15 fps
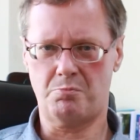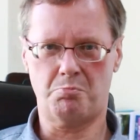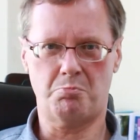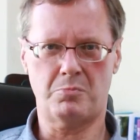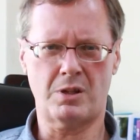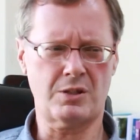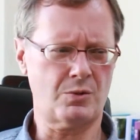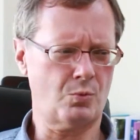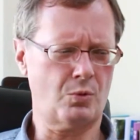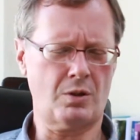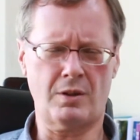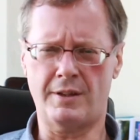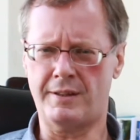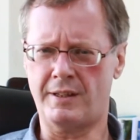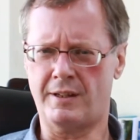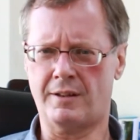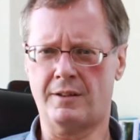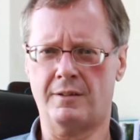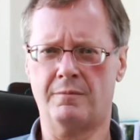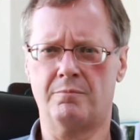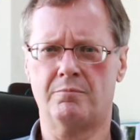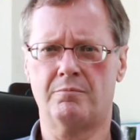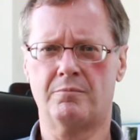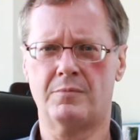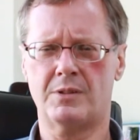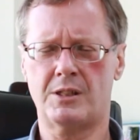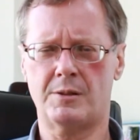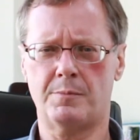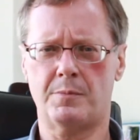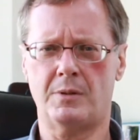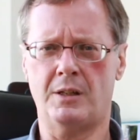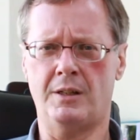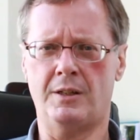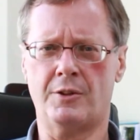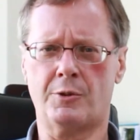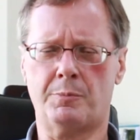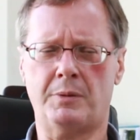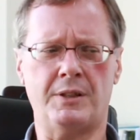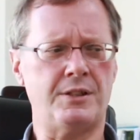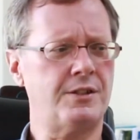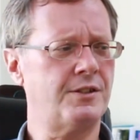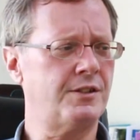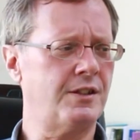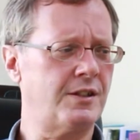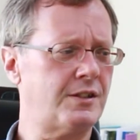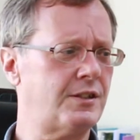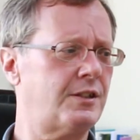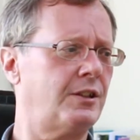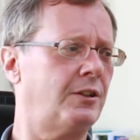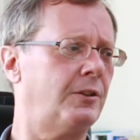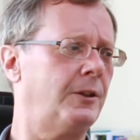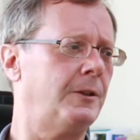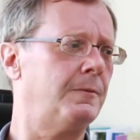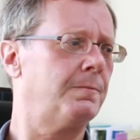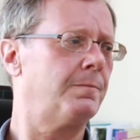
It doesn't work like that in other places necessarily.